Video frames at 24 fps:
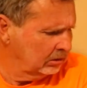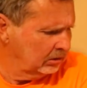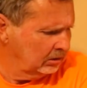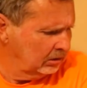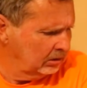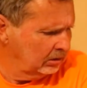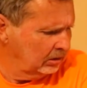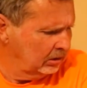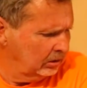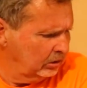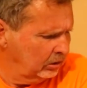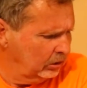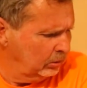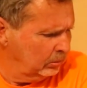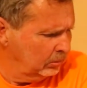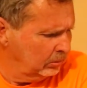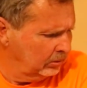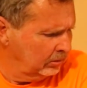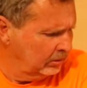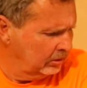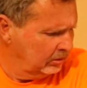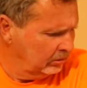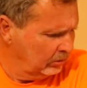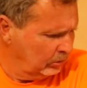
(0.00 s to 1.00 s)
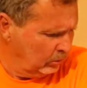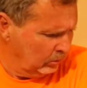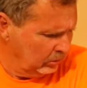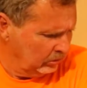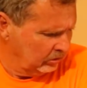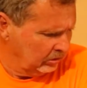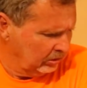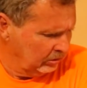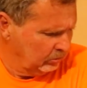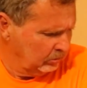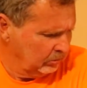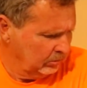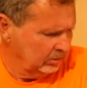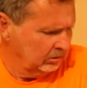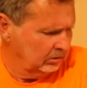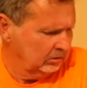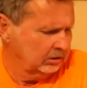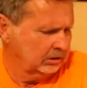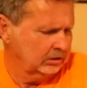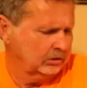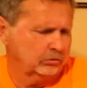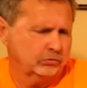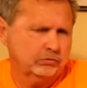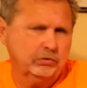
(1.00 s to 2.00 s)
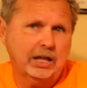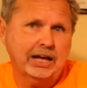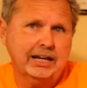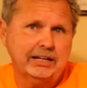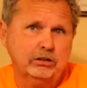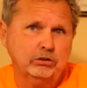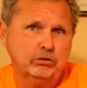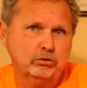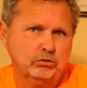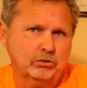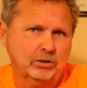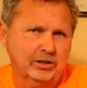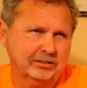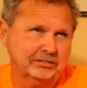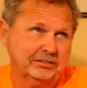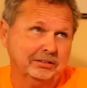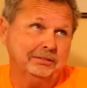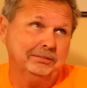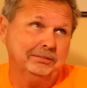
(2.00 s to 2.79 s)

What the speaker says: Of course, this one says flight instructor.